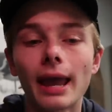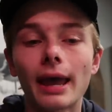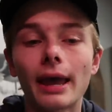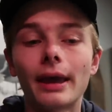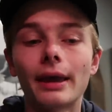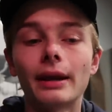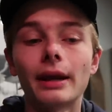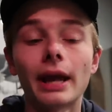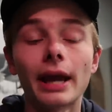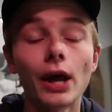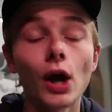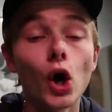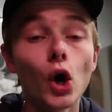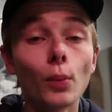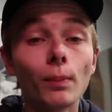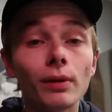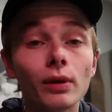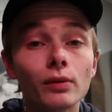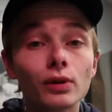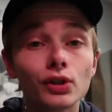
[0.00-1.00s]
And I
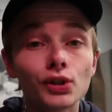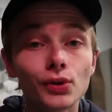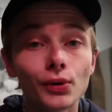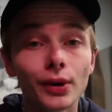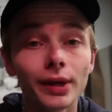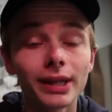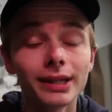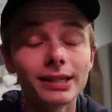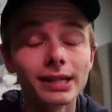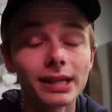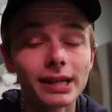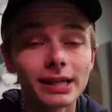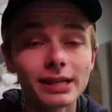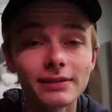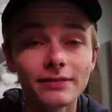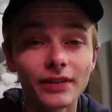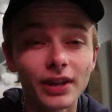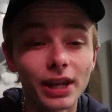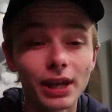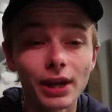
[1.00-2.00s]
hope you enjoyed
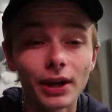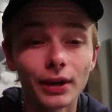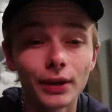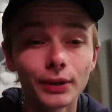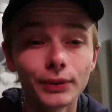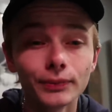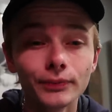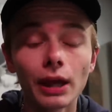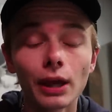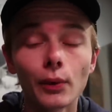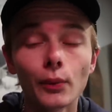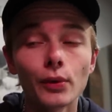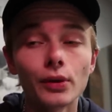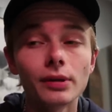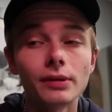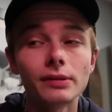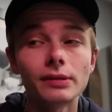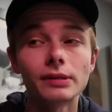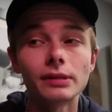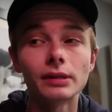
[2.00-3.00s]
today's video. It
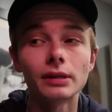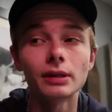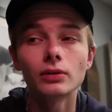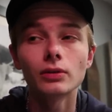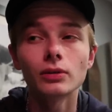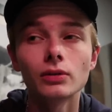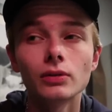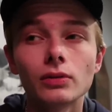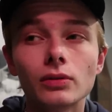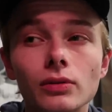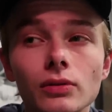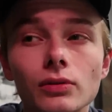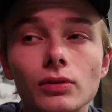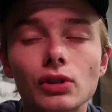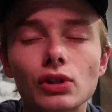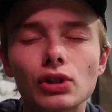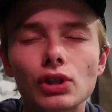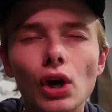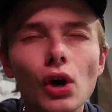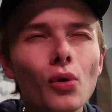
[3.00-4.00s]
was
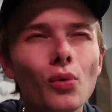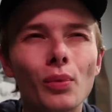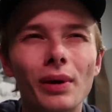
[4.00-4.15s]
so